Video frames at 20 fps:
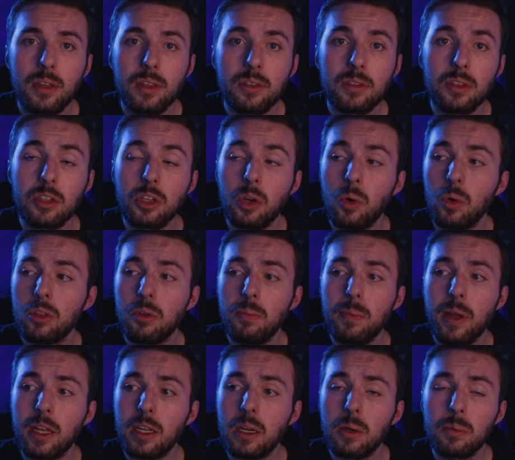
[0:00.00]
He said no other
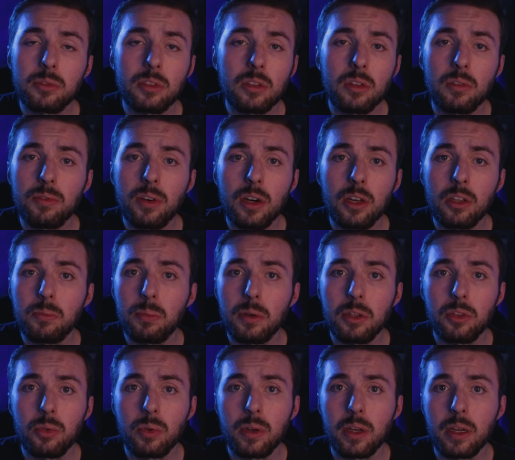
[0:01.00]
man comes to the Father
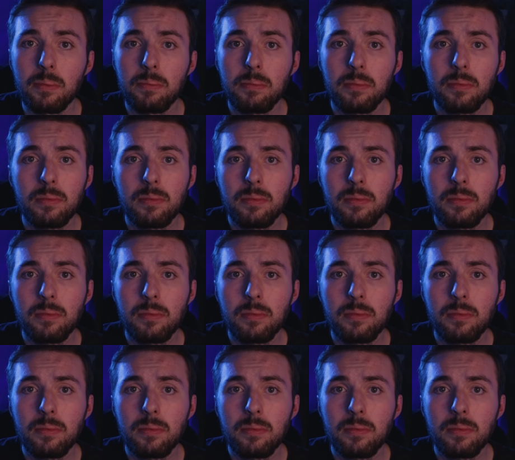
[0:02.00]
but through Him.